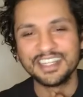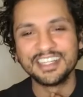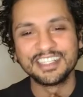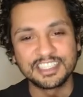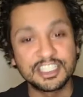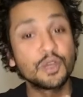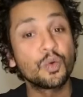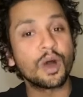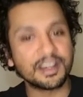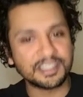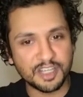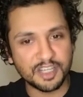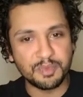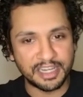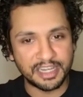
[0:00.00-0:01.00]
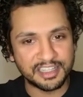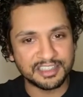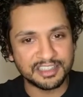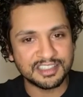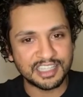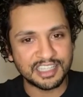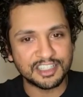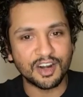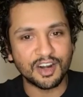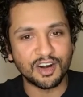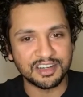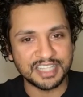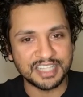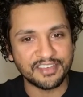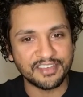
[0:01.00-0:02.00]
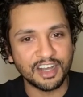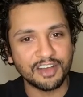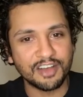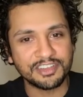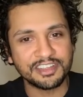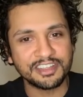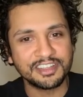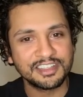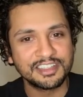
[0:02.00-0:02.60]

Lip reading: Do you watch comedians in cars having coffee?